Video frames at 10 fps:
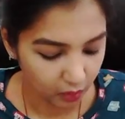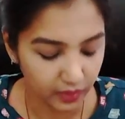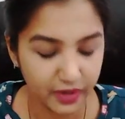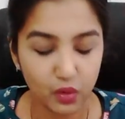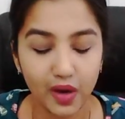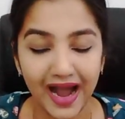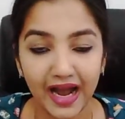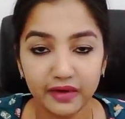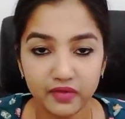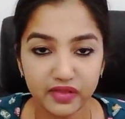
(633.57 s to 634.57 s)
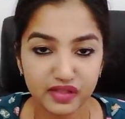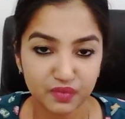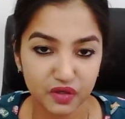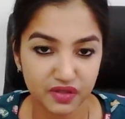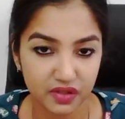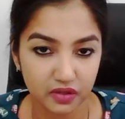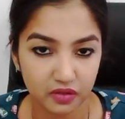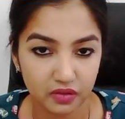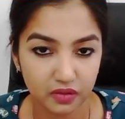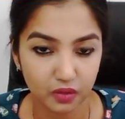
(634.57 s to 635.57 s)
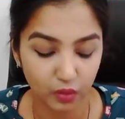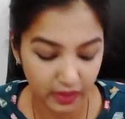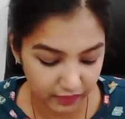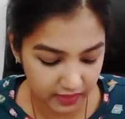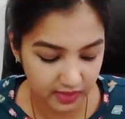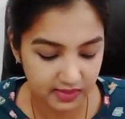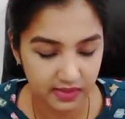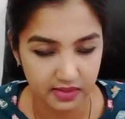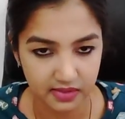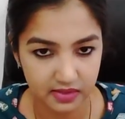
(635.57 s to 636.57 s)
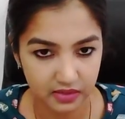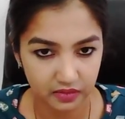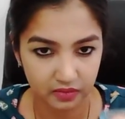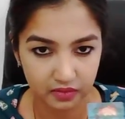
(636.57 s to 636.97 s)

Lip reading: What you had with this person, whatever this is